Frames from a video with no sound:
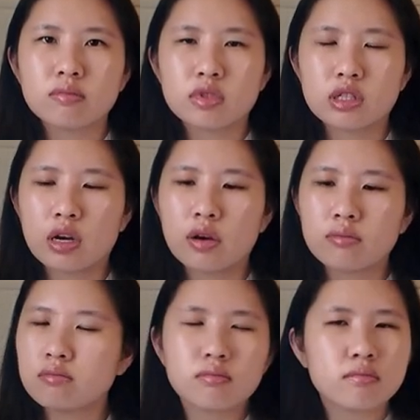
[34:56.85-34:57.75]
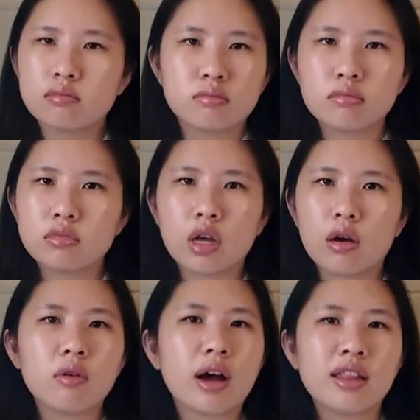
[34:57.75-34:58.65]
So,
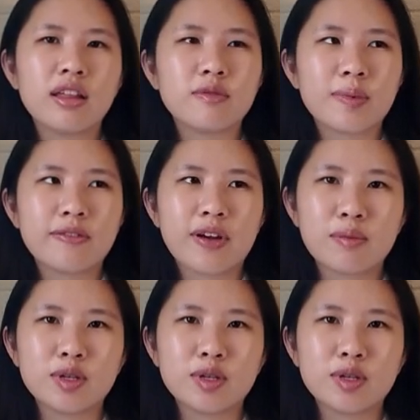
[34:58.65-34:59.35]
no, I love my family